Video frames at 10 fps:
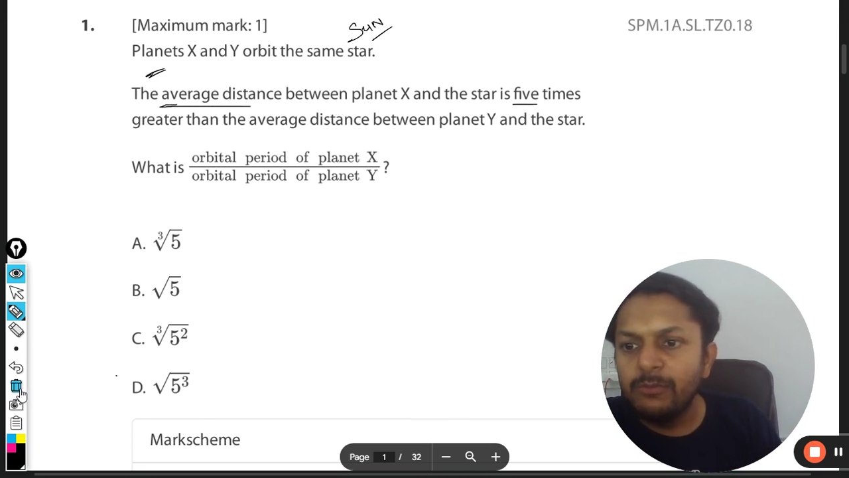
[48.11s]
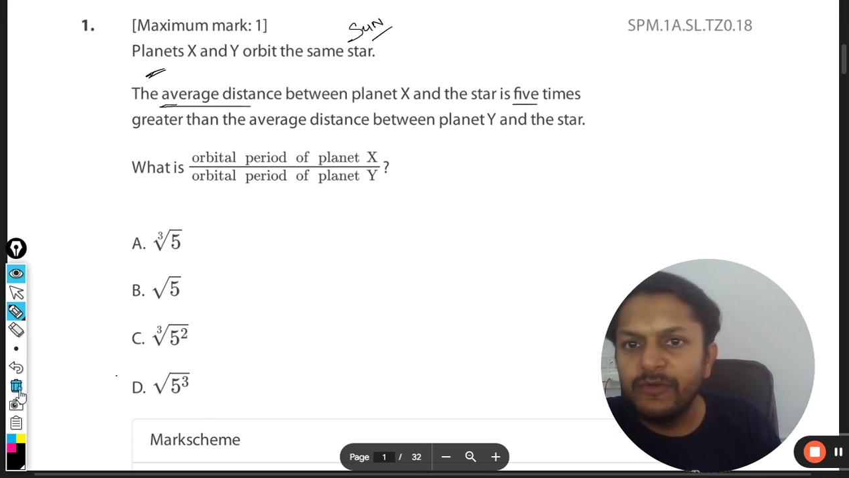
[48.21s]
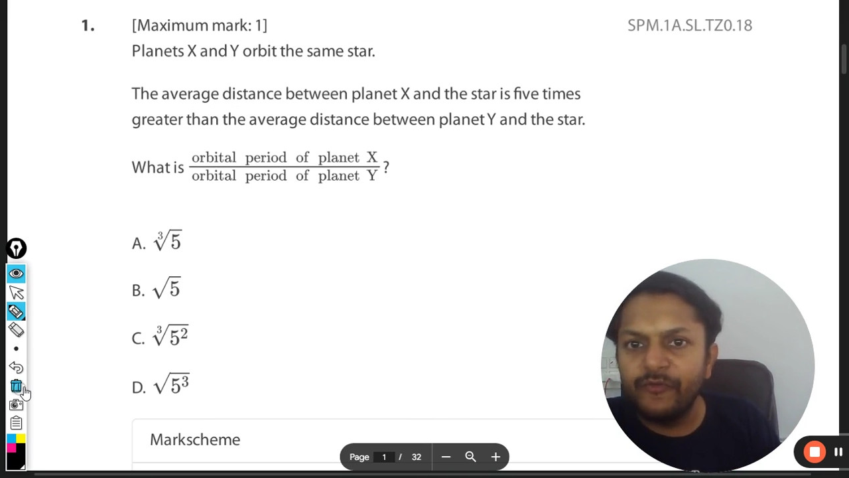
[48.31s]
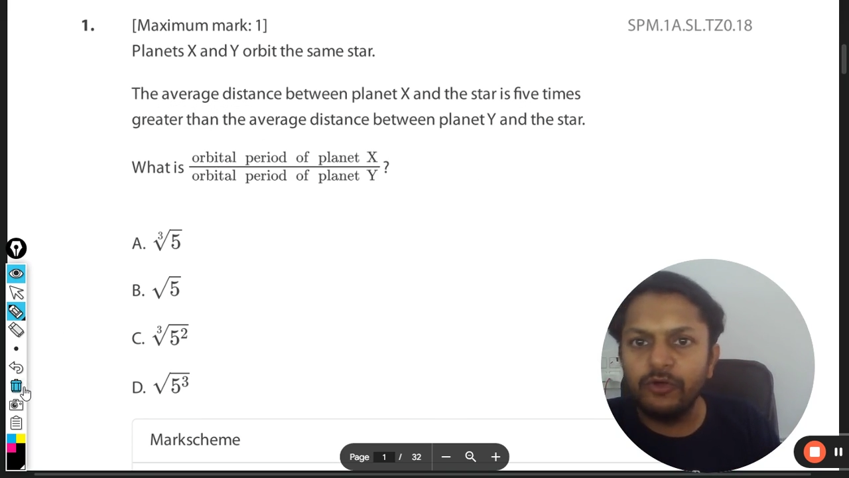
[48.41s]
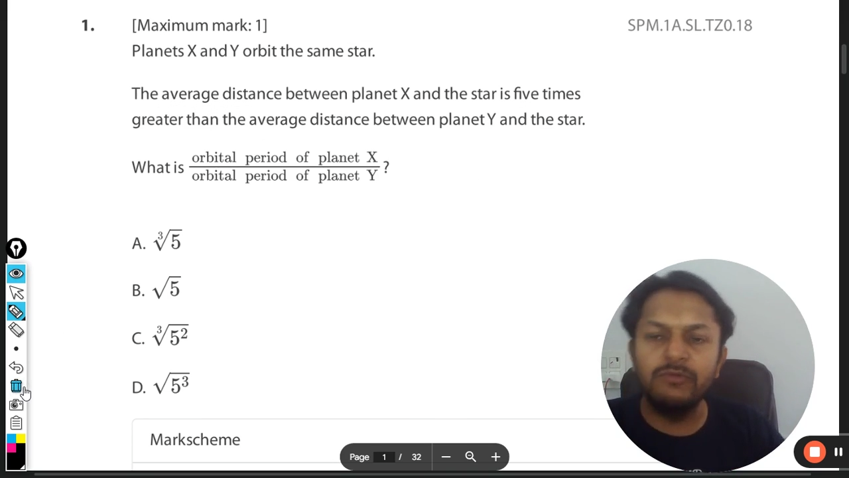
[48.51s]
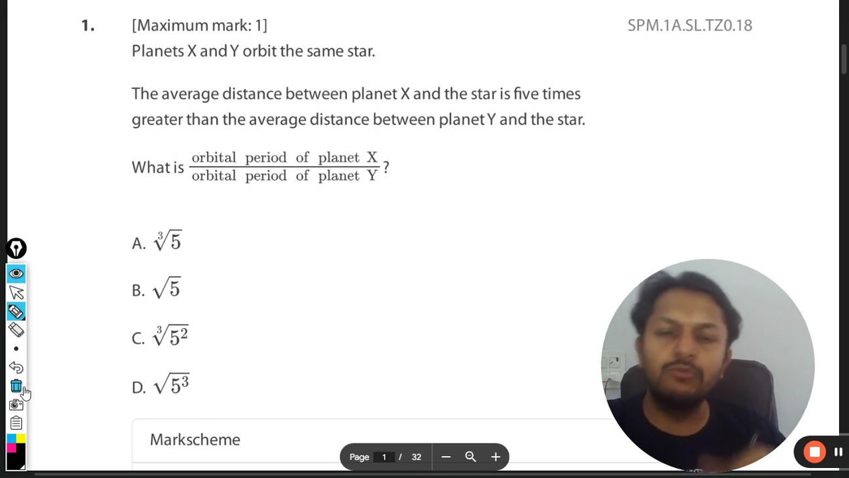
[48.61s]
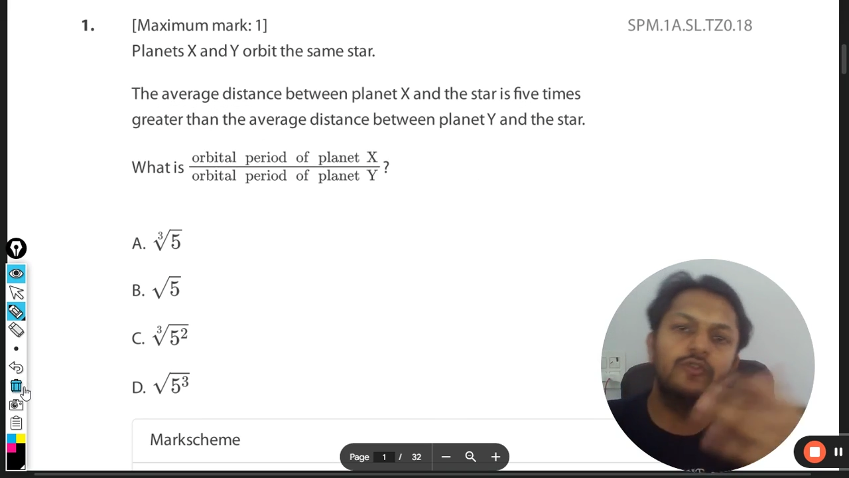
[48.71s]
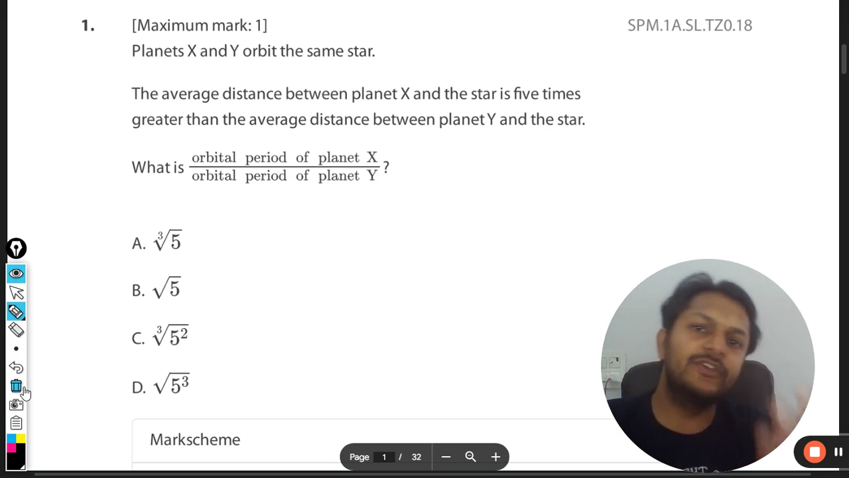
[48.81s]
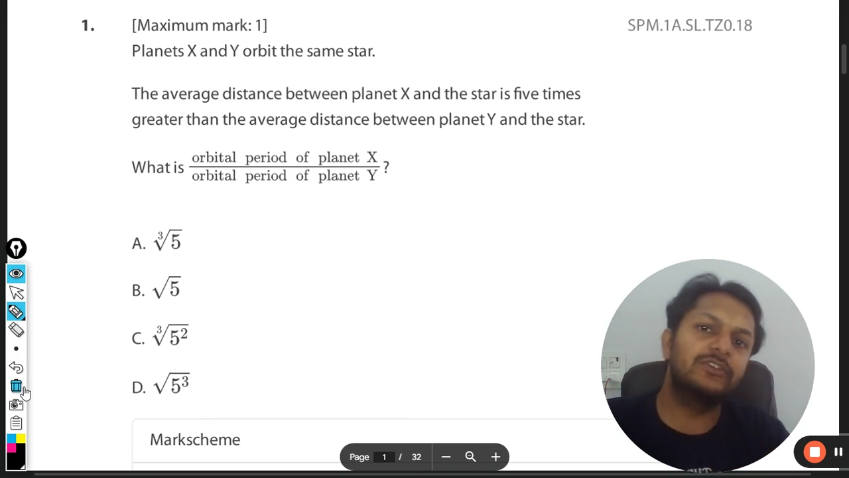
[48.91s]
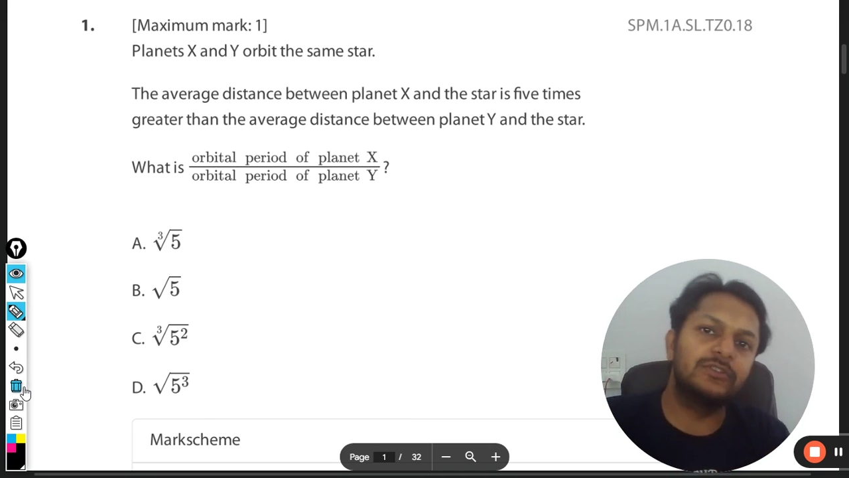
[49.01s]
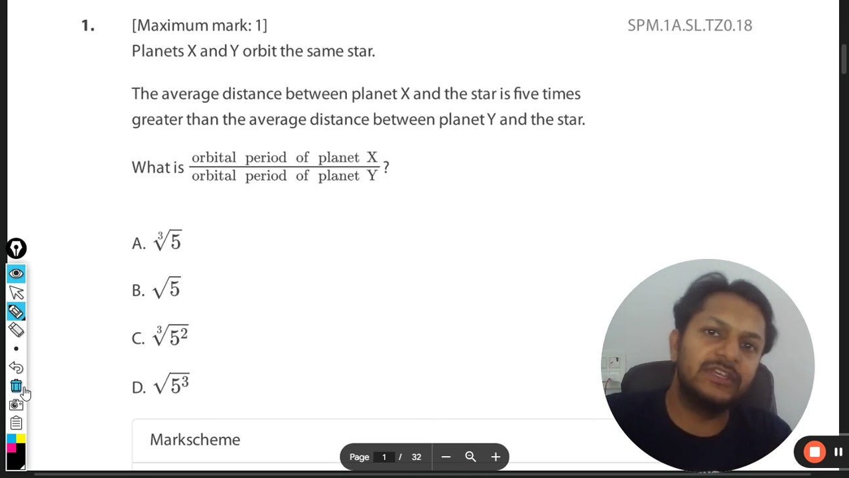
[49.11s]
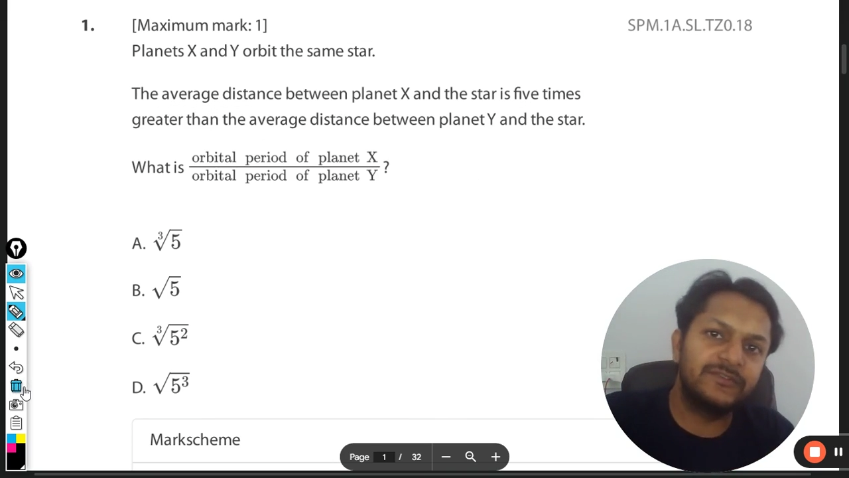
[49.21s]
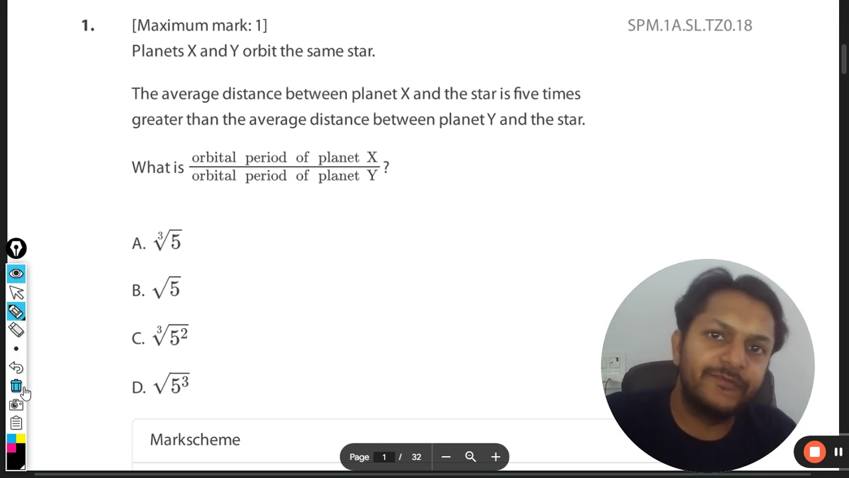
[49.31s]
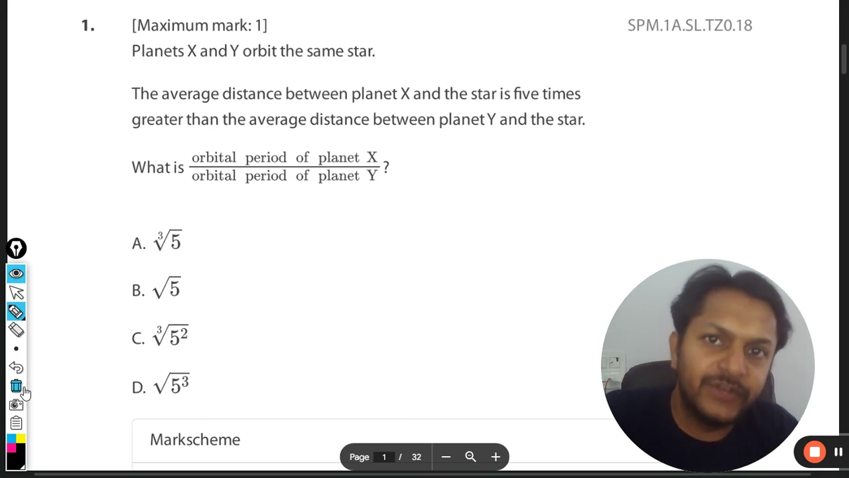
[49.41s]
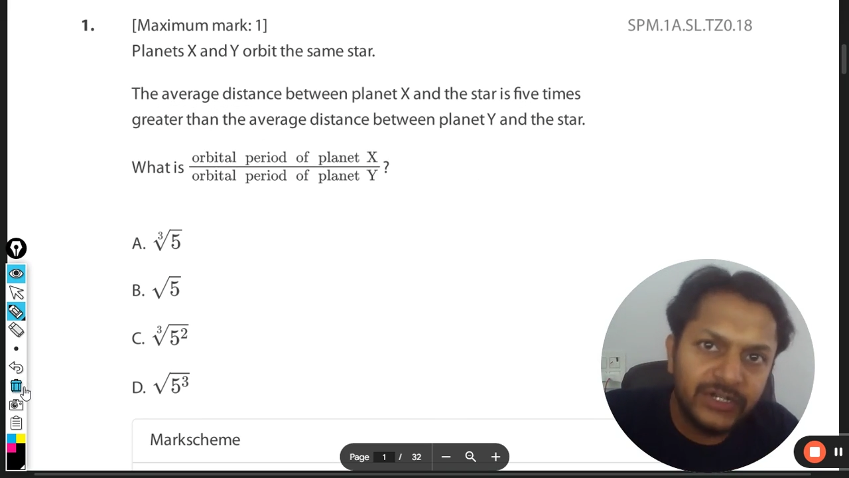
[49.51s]
Before we move into
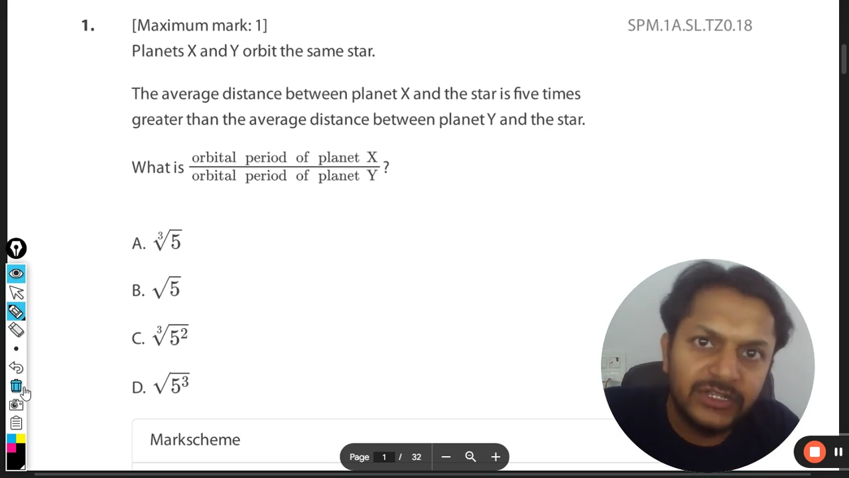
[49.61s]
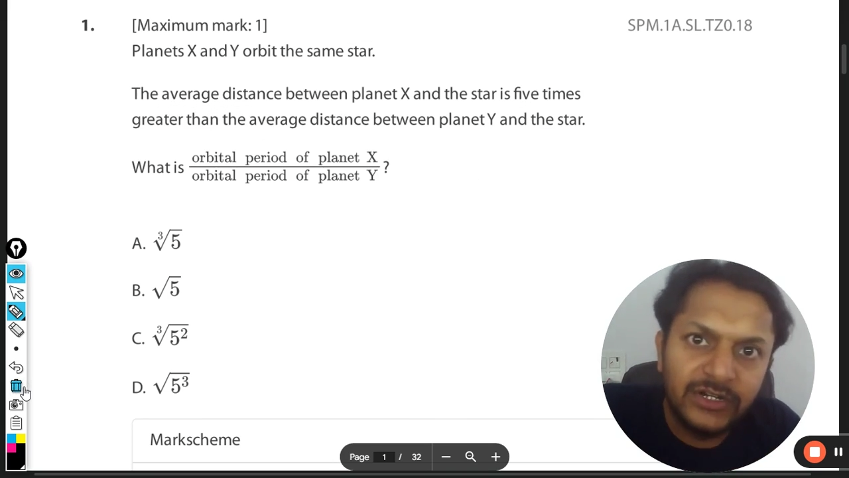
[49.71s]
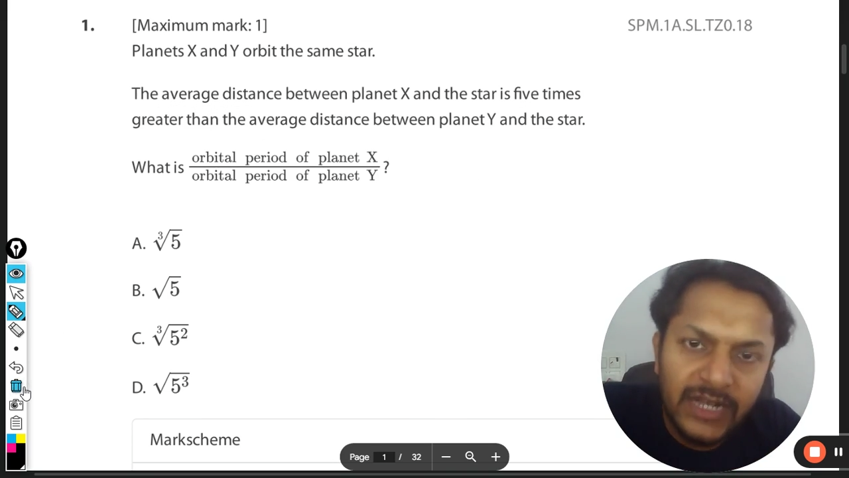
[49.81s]
this further,